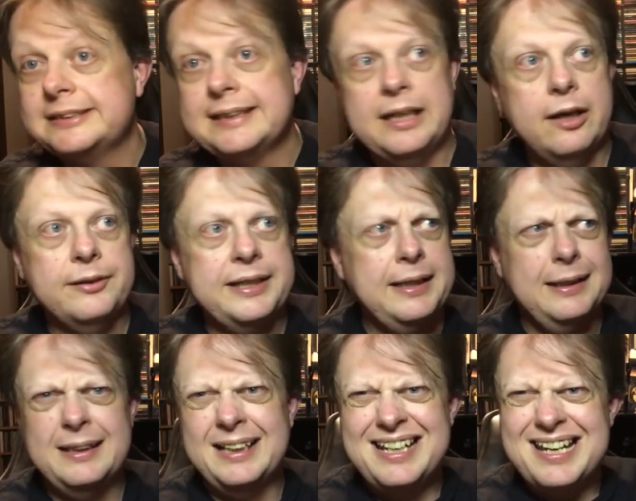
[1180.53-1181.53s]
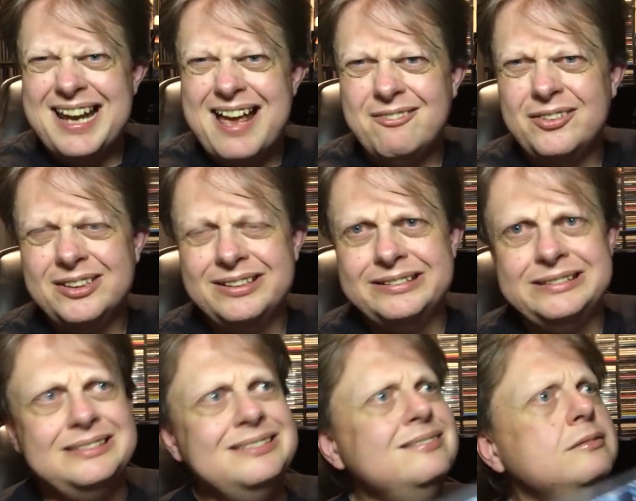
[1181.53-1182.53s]
was still only
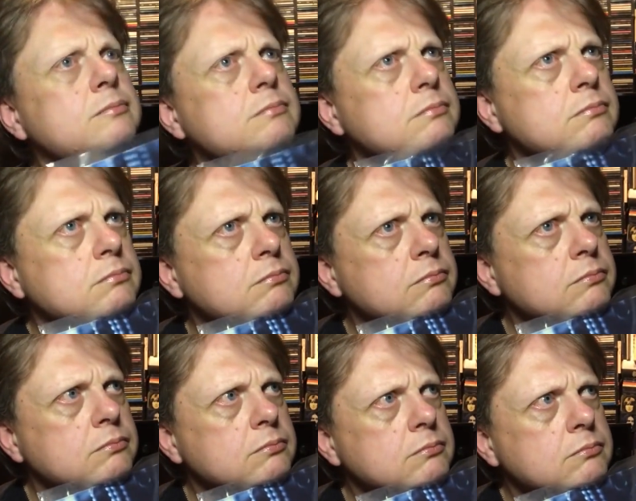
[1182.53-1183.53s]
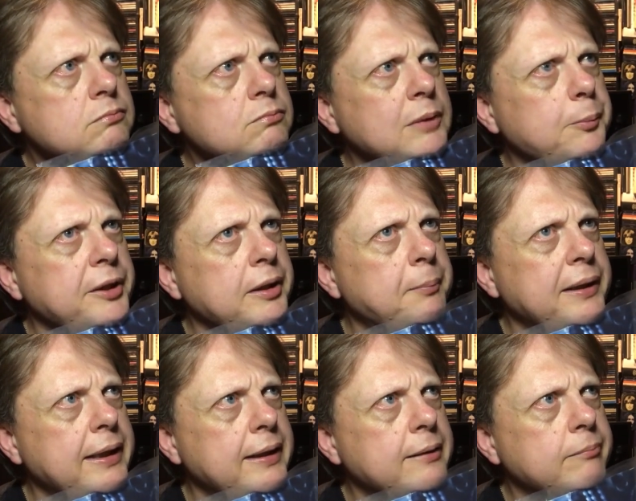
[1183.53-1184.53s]
11, remember it had
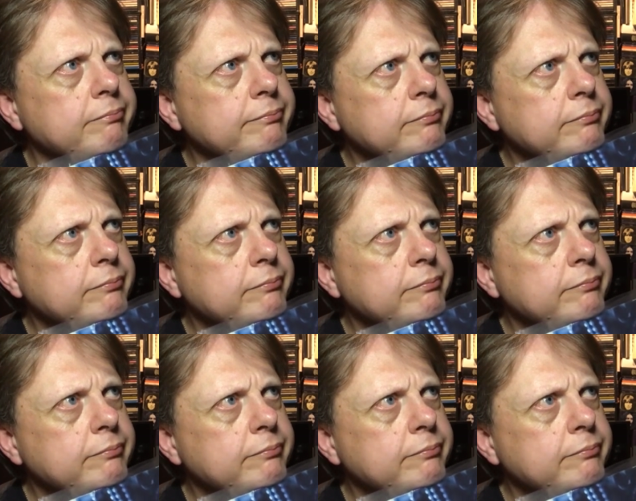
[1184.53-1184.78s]
been